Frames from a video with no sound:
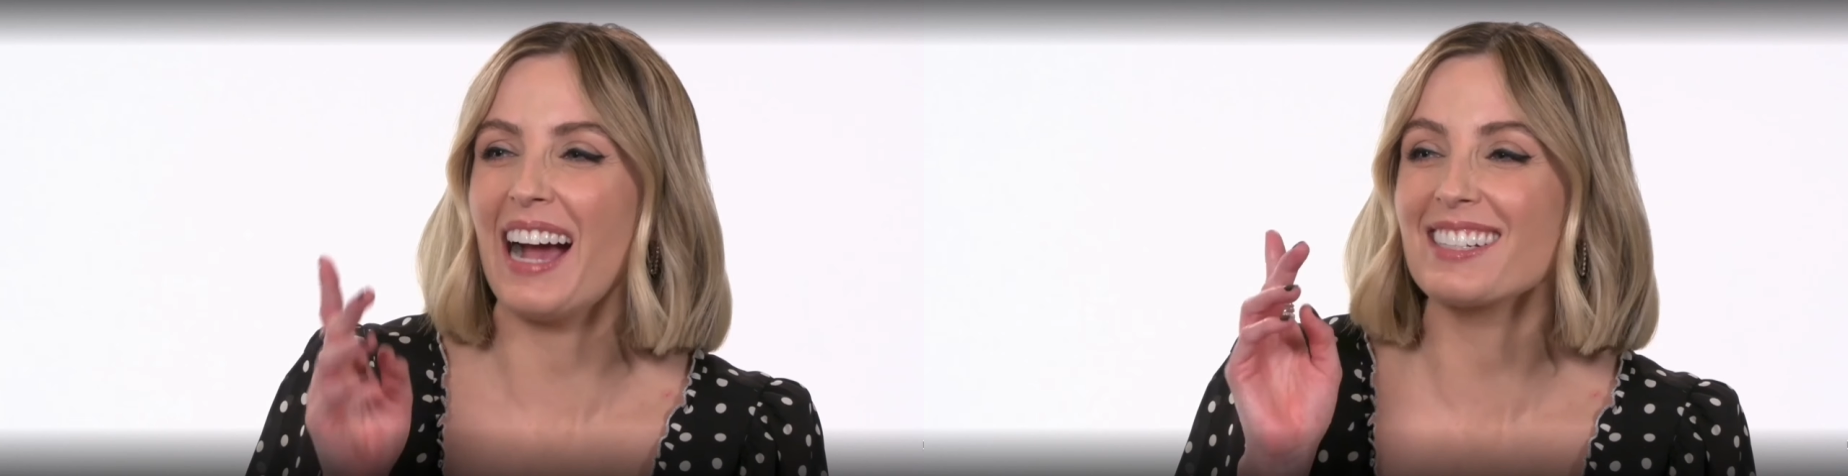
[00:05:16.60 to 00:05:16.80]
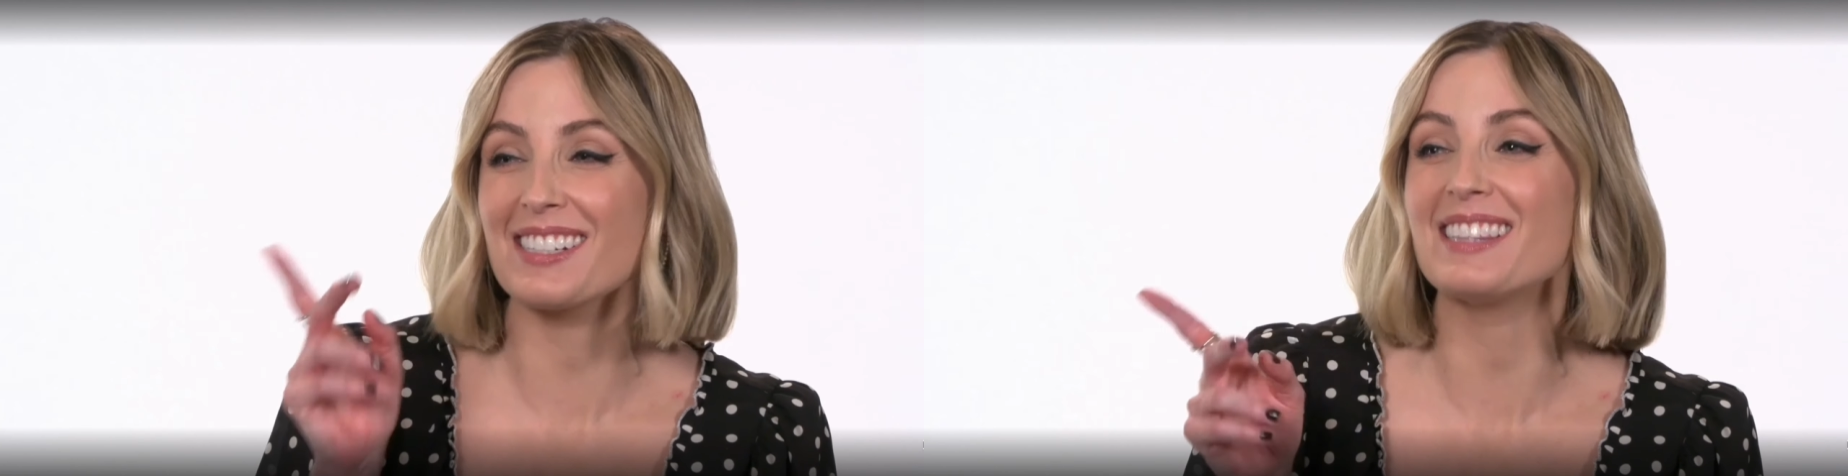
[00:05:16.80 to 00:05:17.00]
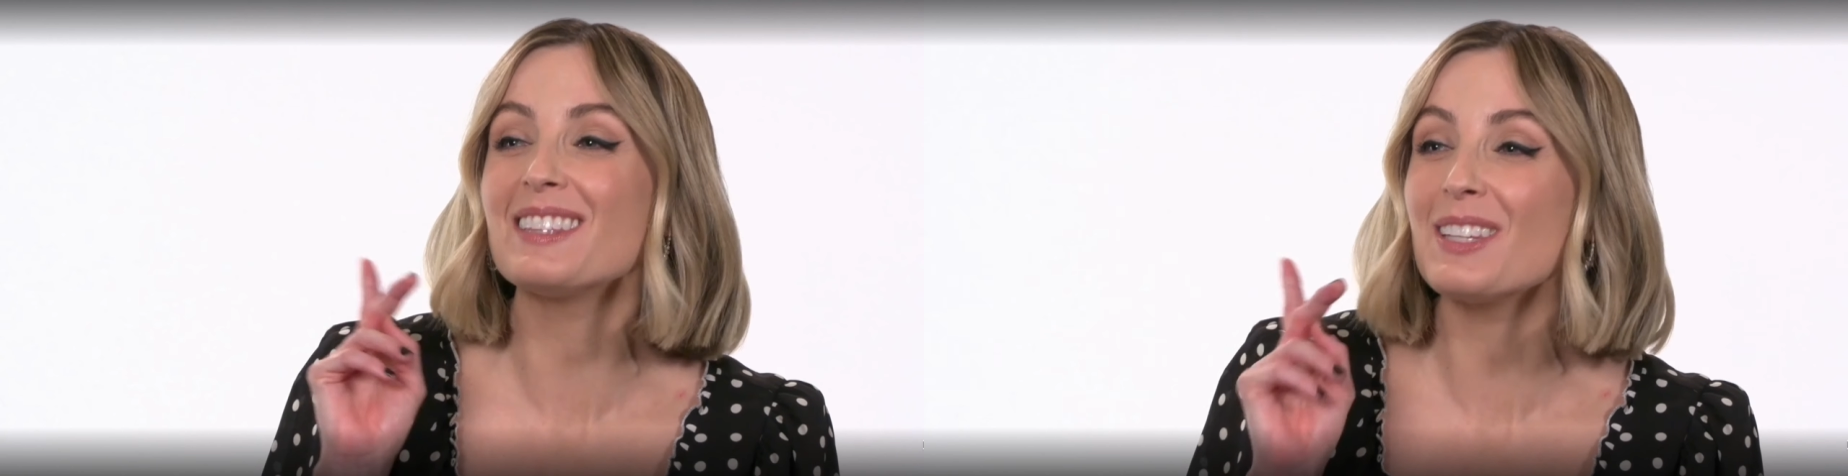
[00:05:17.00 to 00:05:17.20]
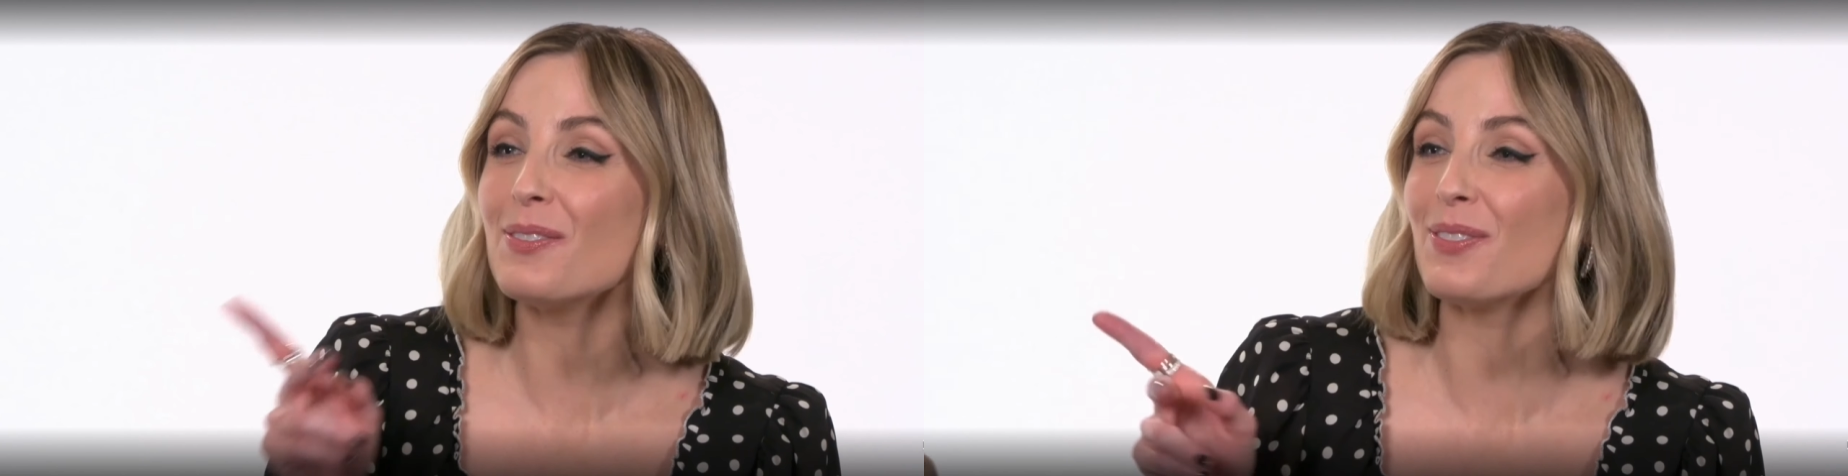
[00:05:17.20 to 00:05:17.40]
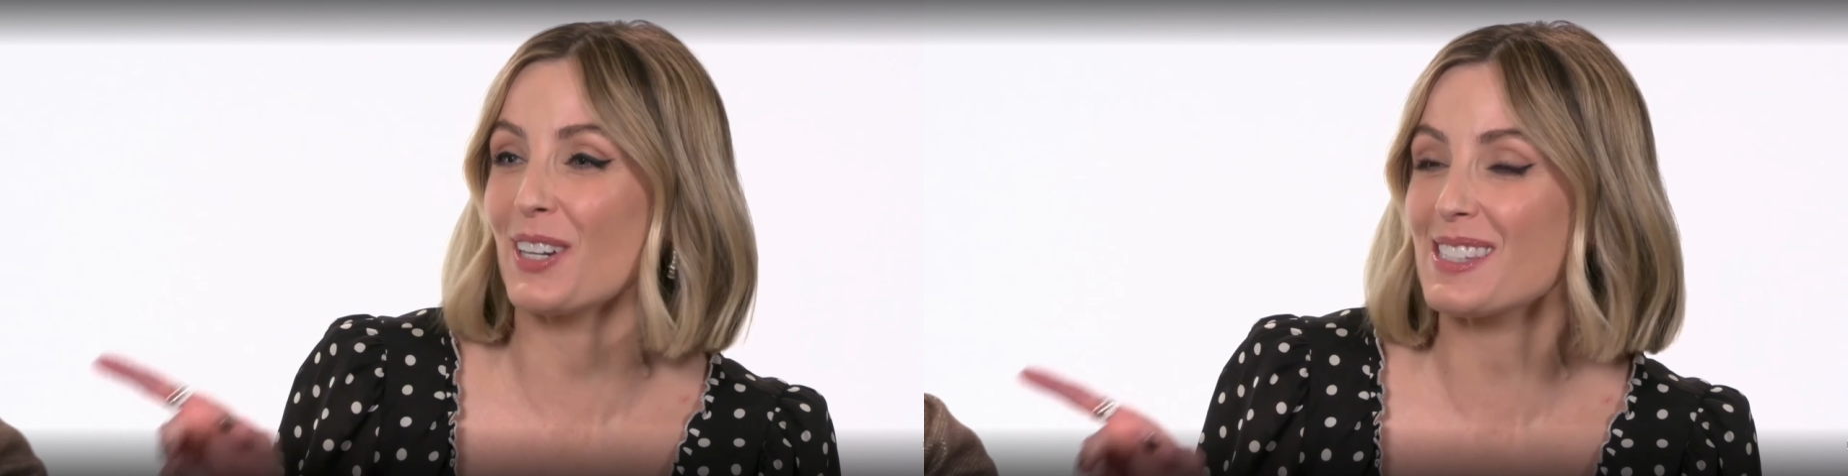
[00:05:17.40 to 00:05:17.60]
Actually, I think
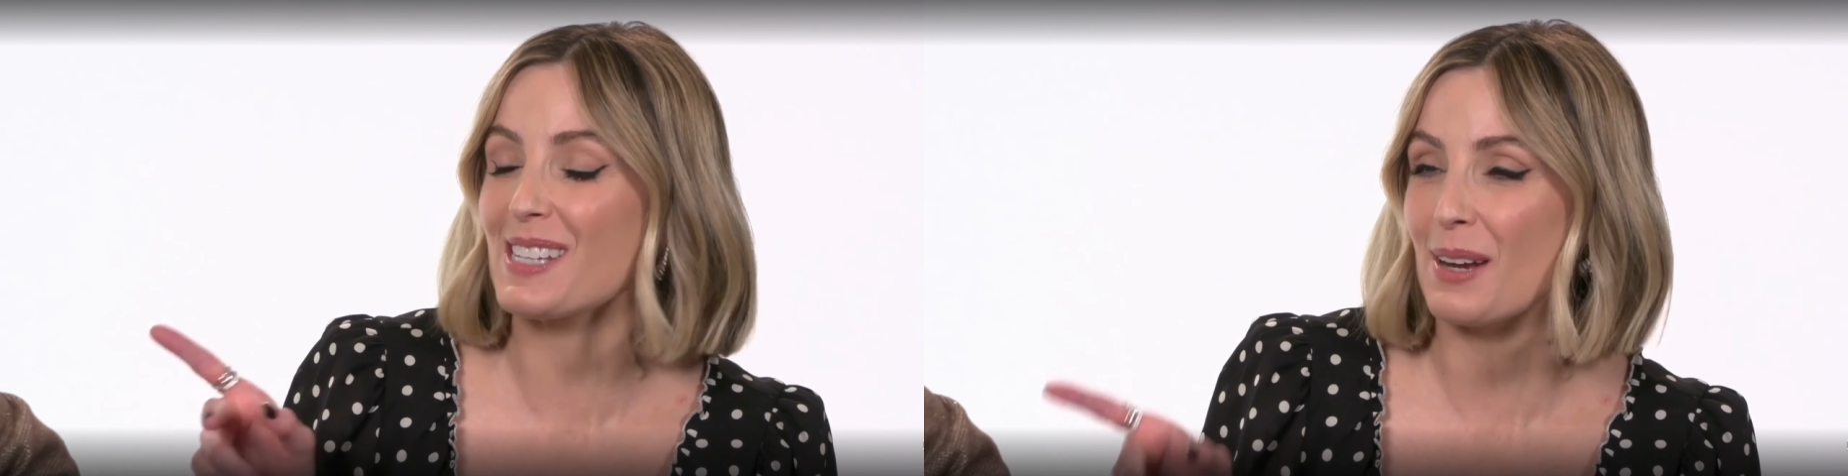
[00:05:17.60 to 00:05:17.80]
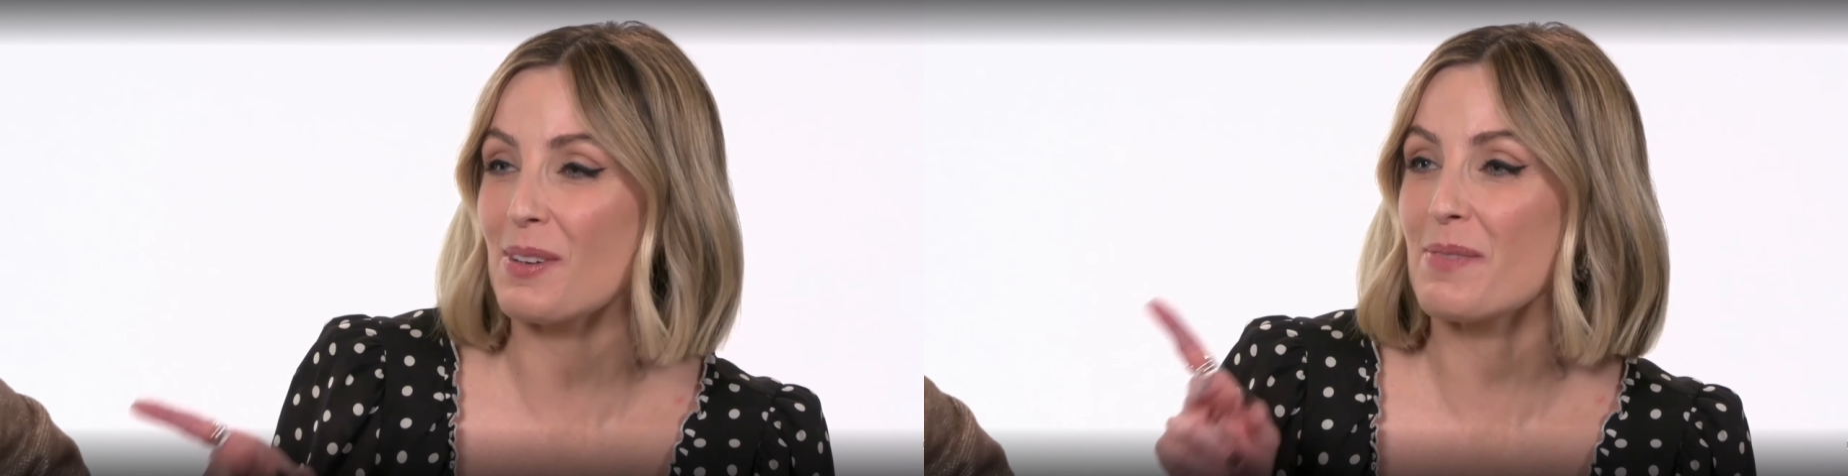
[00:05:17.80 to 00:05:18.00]
the first time